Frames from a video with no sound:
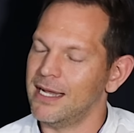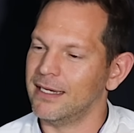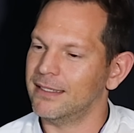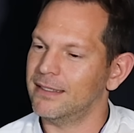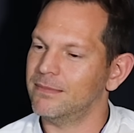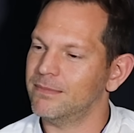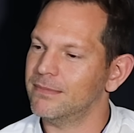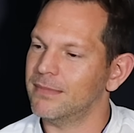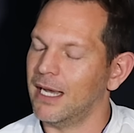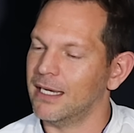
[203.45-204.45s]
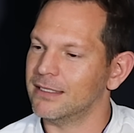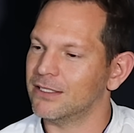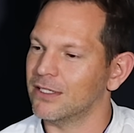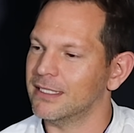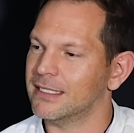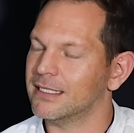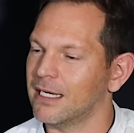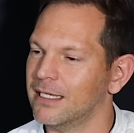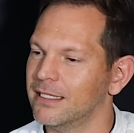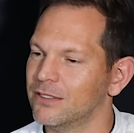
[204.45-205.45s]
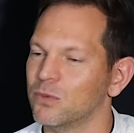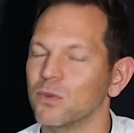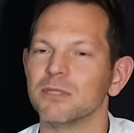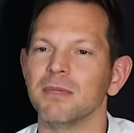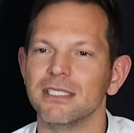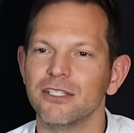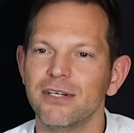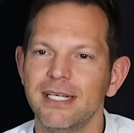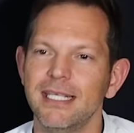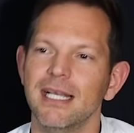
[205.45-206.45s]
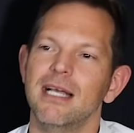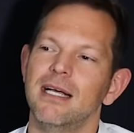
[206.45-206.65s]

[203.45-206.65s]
I started studying towards my degree.